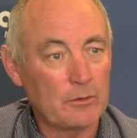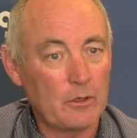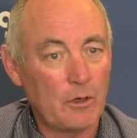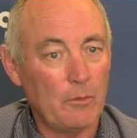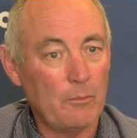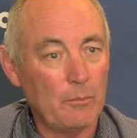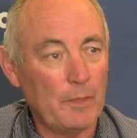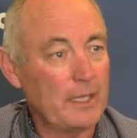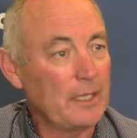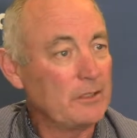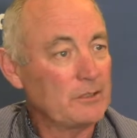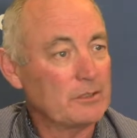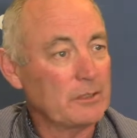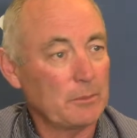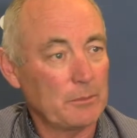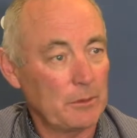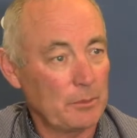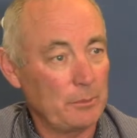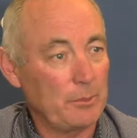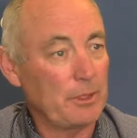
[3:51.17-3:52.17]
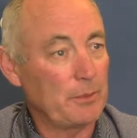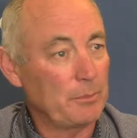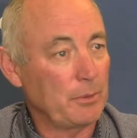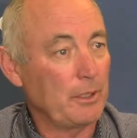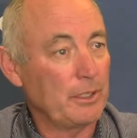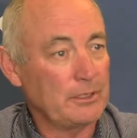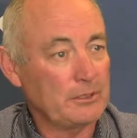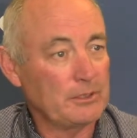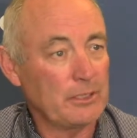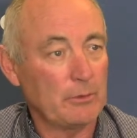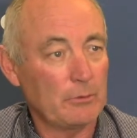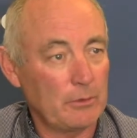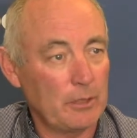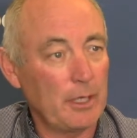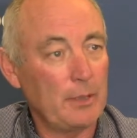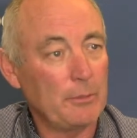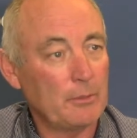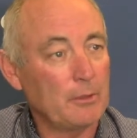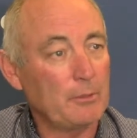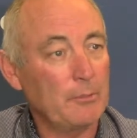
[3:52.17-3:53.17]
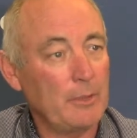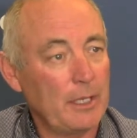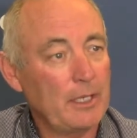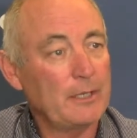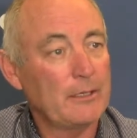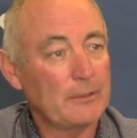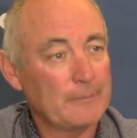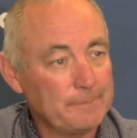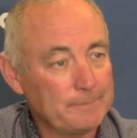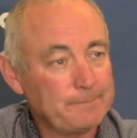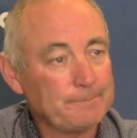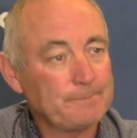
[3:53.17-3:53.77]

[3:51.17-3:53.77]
go make some of the big plays that we're able to make.